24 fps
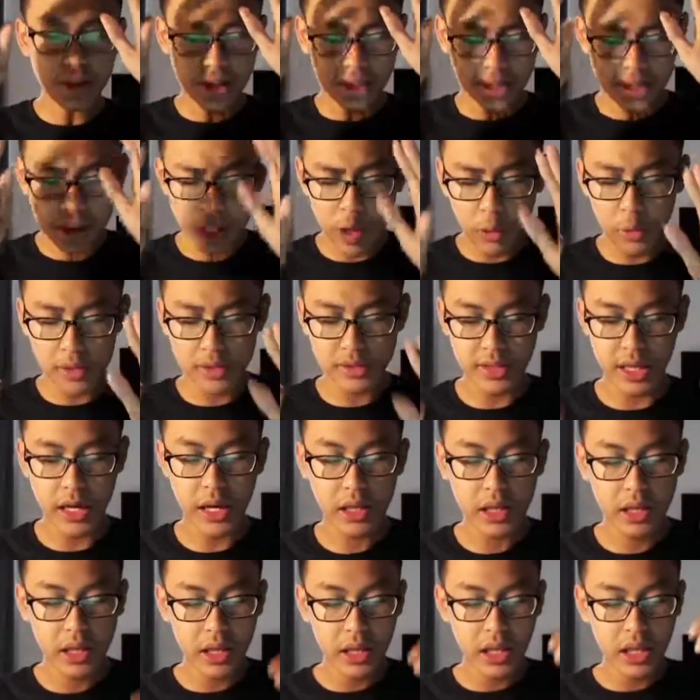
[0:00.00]
In our
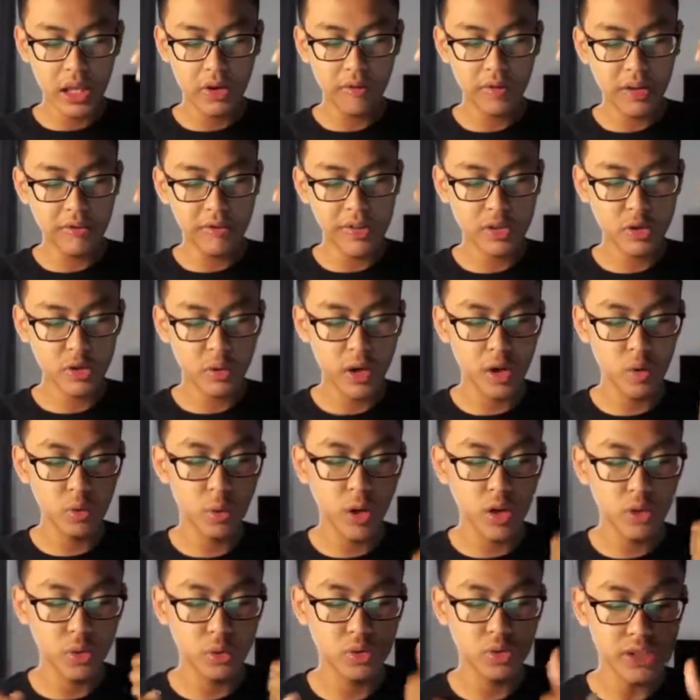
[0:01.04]
side, even if the student
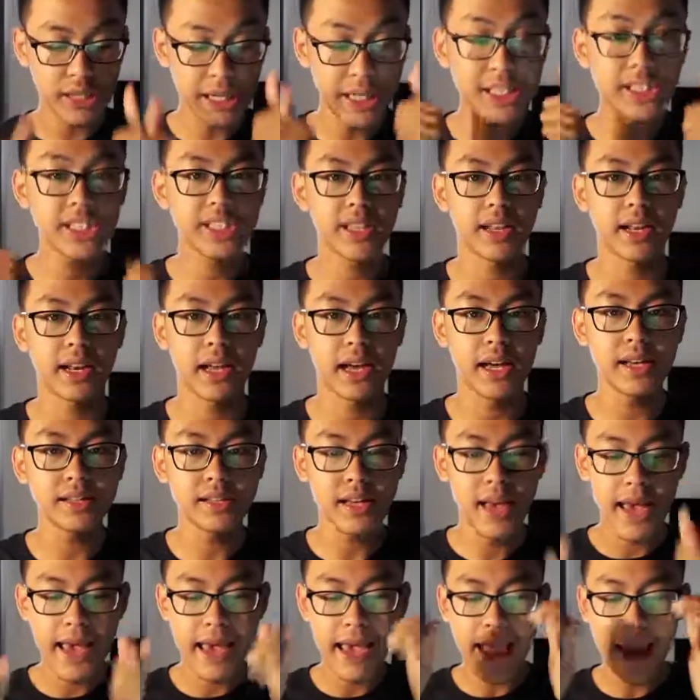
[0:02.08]
want to change class,
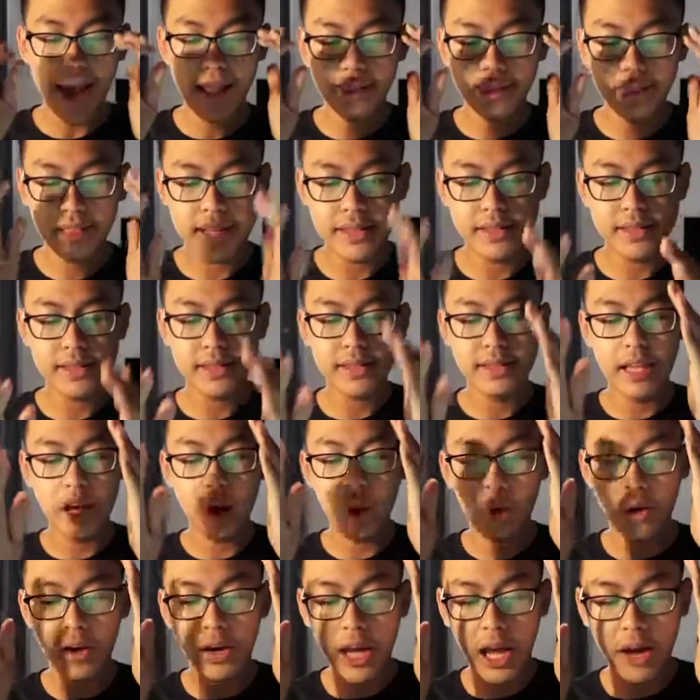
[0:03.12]
at least they
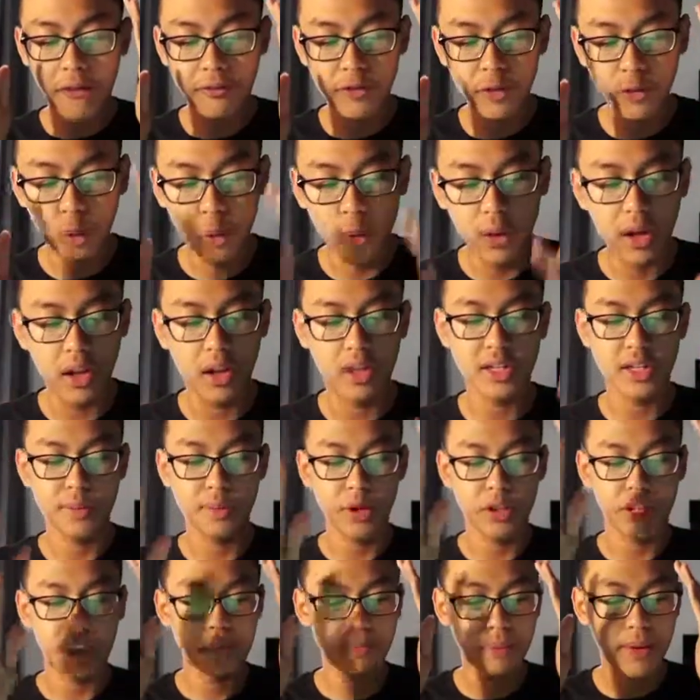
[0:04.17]
already have knowledge
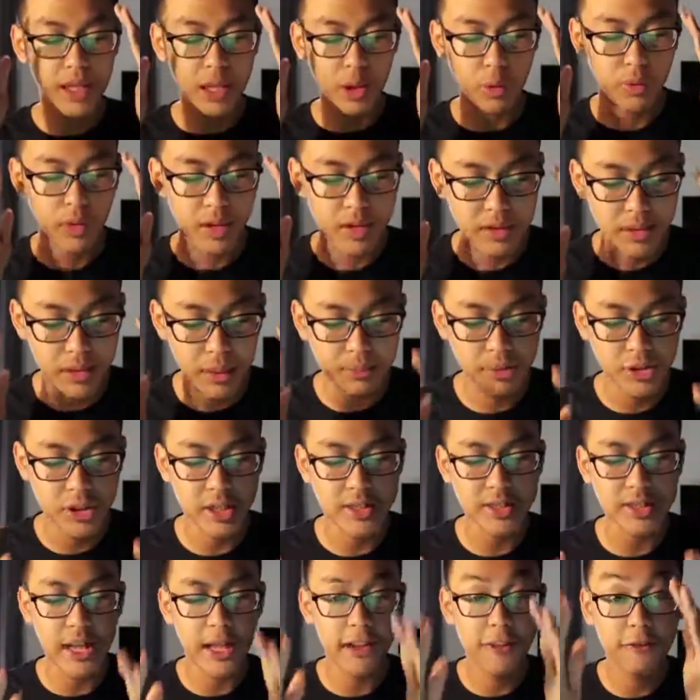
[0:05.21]
about that particular
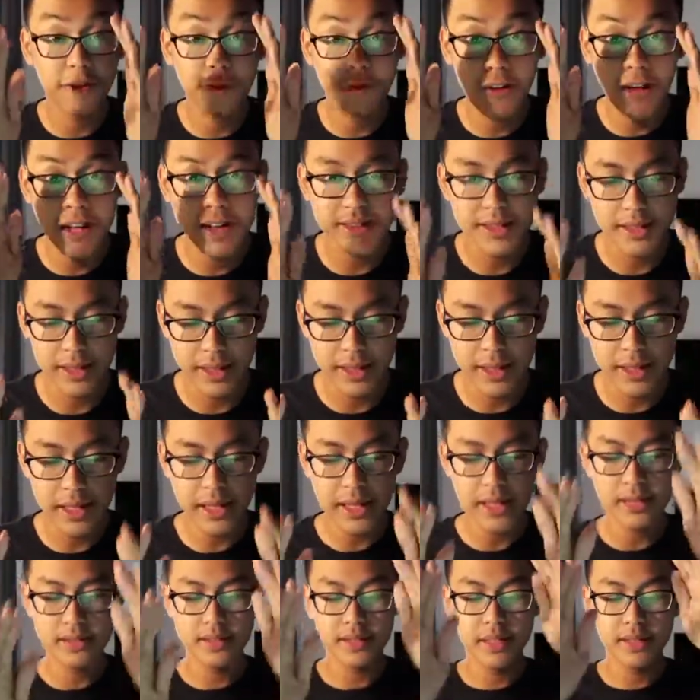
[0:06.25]
subjects advancedly
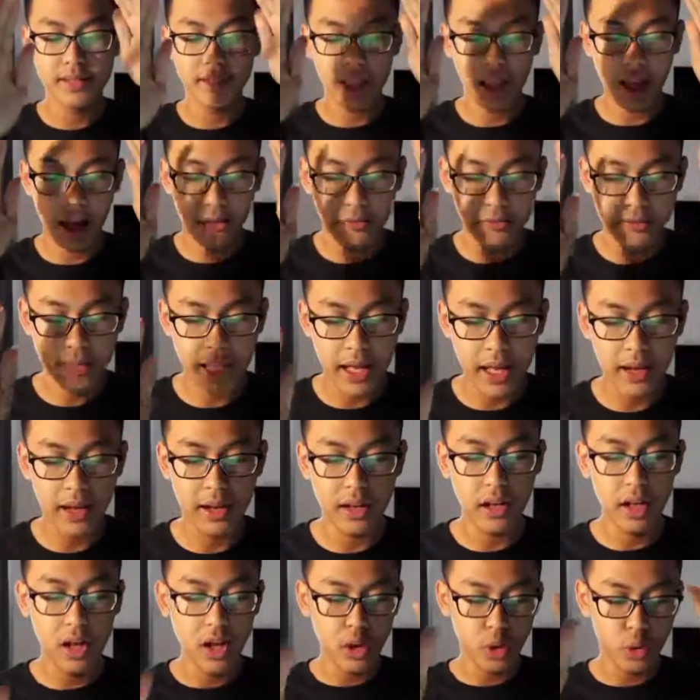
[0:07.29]
since they have
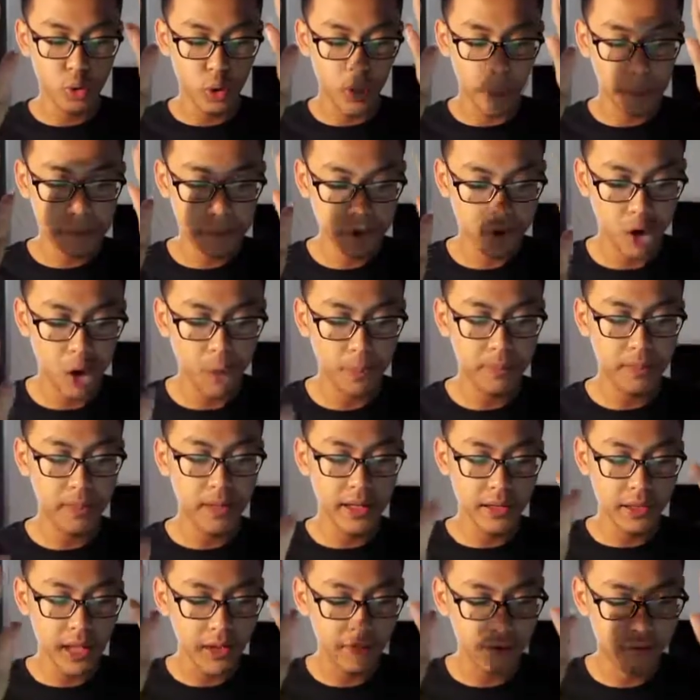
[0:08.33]
talent to absorb
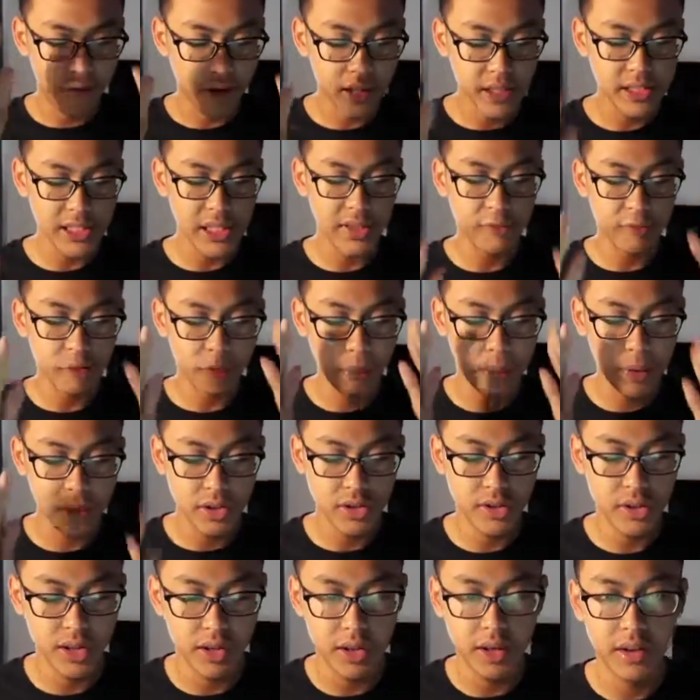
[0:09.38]
that advanced
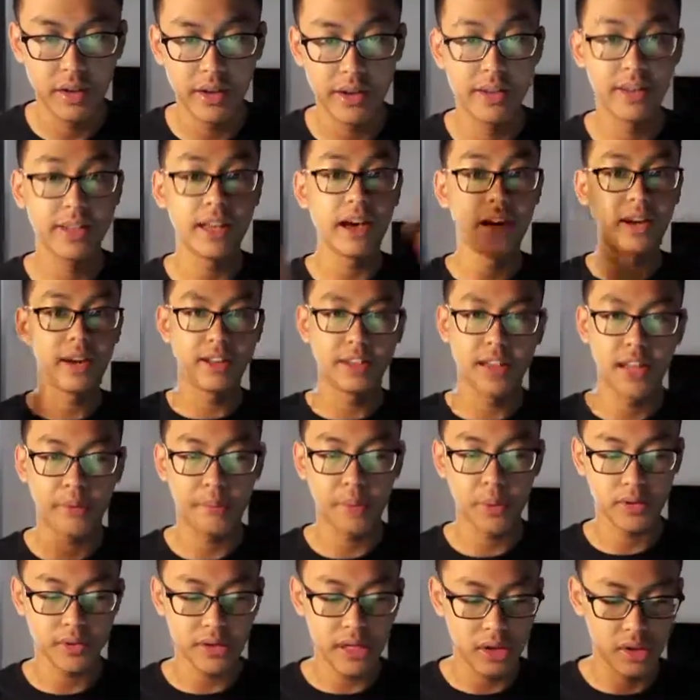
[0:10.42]
information regarding their
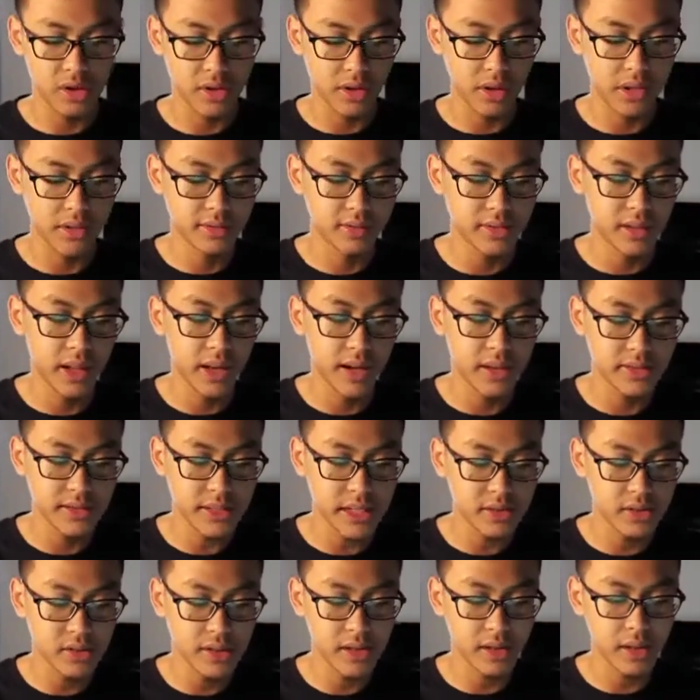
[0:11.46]
potentials, ladies
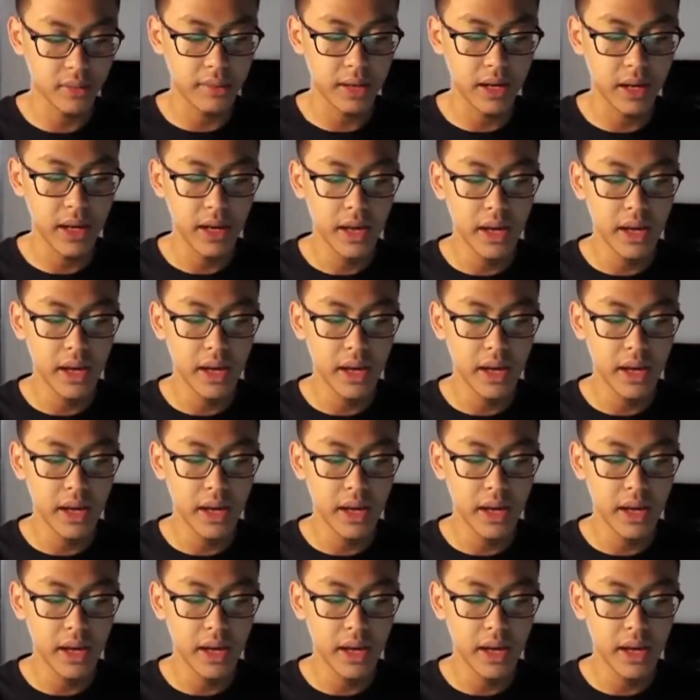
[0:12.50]
and gentlemen.